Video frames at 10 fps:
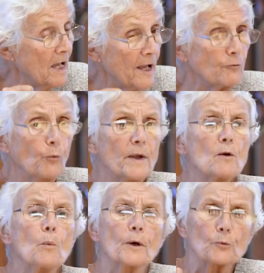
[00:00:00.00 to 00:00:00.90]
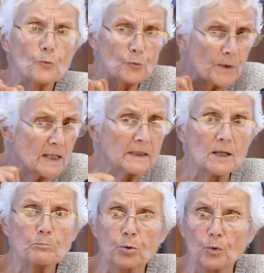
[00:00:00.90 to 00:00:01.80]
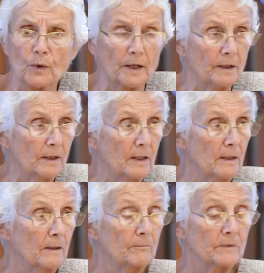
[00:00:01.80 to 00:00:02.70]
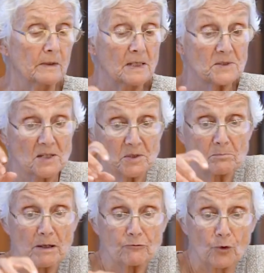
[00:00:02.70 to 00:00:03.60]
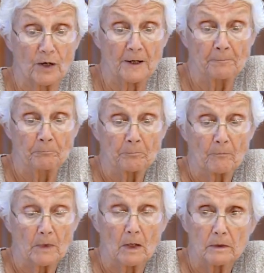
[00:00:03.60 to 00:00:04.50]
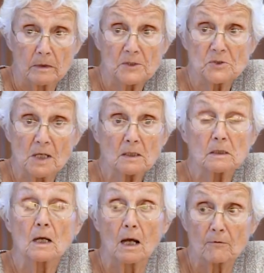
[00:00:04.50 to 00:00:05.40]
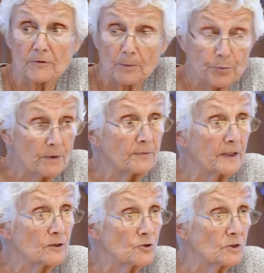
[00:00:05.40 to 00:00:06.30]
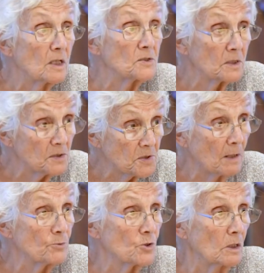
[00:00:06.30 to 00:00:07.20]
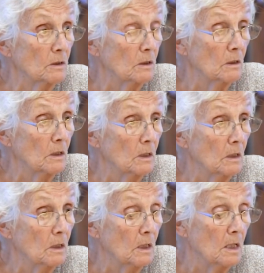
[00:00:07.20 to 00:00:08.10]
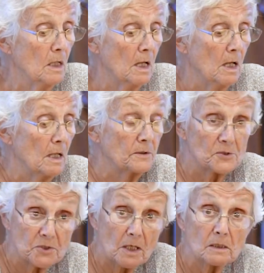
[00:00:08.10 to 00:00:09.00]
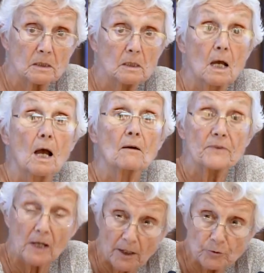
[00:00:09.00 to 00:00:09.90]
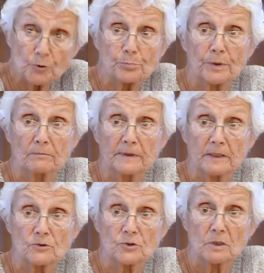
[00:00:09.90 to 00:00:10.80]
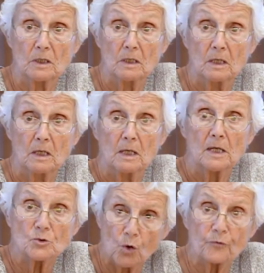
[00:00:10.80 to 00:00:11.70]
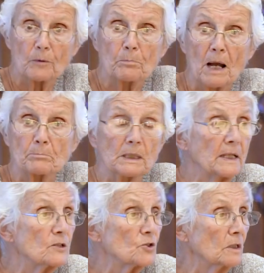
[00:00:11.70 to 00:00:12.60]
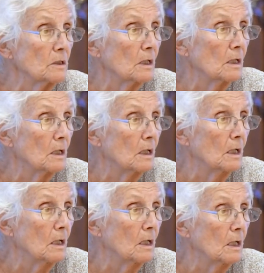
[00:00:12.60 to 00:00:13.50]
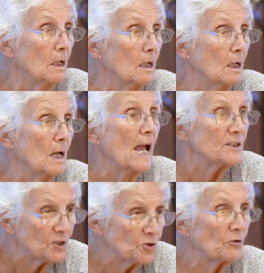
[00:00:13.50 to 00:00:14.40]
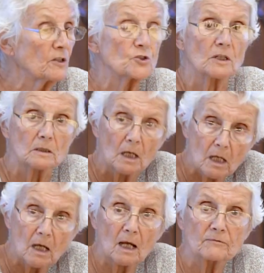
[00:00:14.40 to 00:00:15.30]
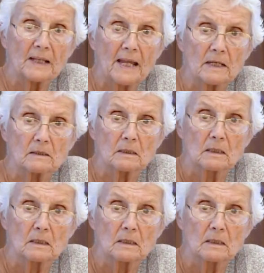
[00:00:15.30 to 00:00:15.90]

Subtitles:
If we were really poor, as I said before, the sin of the privileged is consumption. The sin of the underprivileged is overpopulation and destruction of land.